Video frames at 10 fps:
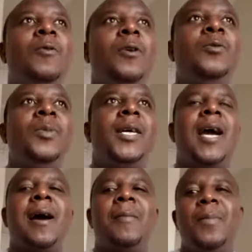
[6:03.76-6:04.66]
going to
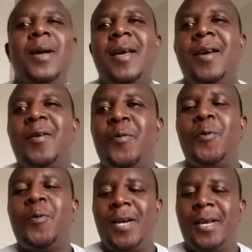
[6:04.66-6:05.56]
become
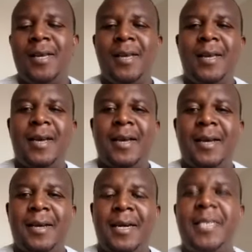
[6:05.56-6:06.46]
fully
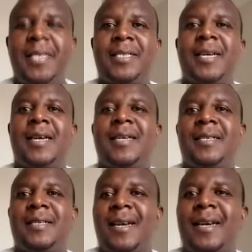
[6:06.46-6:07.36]

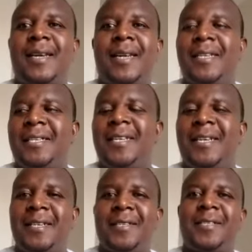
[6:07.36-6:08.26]
registered,
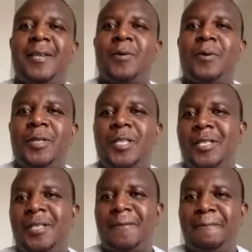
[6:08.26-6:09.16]
accredited psychologist?